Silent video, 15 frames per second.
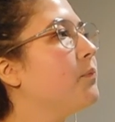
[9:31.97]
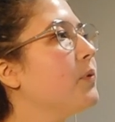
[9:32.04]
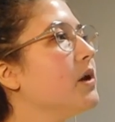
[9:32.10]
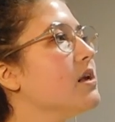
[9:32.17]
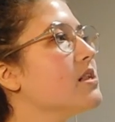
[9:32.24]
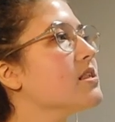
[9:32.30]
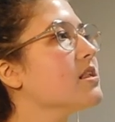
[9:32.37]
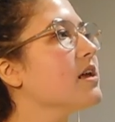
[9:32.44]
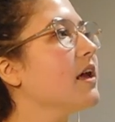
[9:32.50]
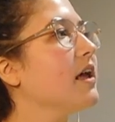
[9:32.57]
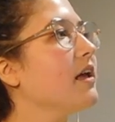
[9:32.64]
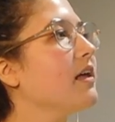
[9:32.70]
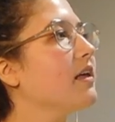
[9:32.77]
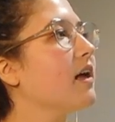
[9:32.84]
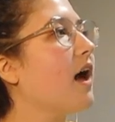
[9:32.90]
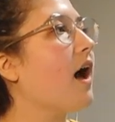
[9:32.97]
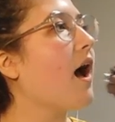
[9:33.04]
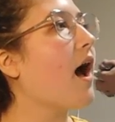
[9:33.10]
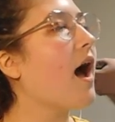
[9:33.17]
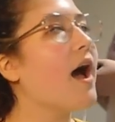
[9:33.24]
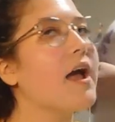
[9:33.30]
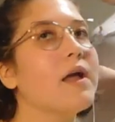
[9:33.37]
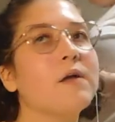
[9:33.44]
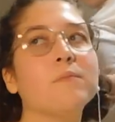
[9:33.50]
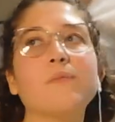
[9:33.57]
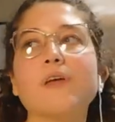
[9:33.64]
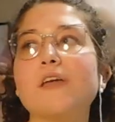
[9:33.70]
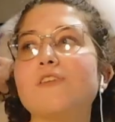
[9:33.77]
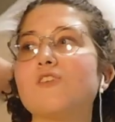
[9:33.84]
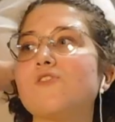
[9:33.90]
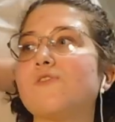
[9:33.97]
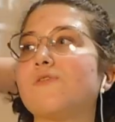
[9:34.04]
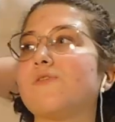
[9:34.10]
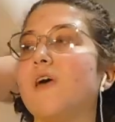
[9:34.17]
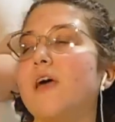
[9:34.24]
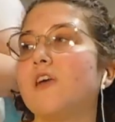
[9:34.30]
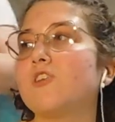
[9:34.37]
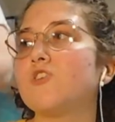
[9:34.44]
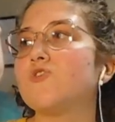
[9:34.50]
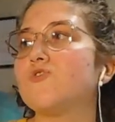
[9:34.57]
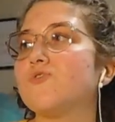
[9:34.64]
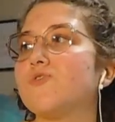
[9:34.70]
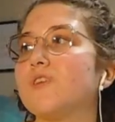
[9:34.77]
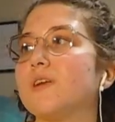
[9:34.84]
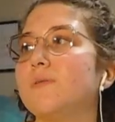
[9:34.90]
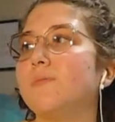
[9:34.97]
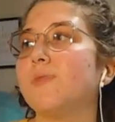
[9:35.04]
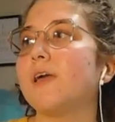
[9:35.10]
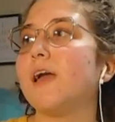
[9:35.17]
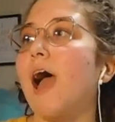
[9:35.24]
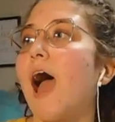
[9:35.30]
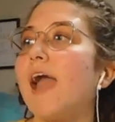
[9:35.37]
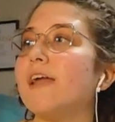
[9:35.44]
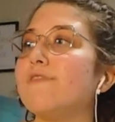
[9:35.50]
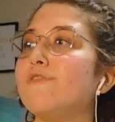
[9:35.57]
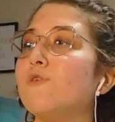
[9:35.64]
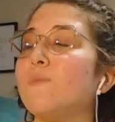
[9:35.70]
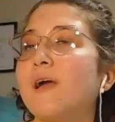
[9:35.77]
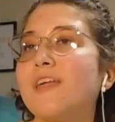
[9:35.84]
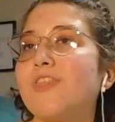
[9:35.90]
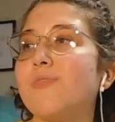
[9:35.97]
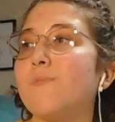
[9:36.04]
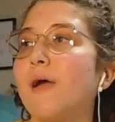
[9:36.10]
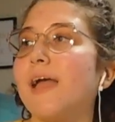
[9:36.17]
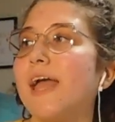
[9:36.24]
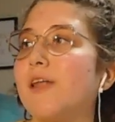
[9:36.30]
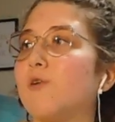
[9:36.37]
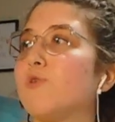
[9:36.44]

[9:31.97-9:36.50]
But it's like, I'm like just extreme. Like, I can feel my inner.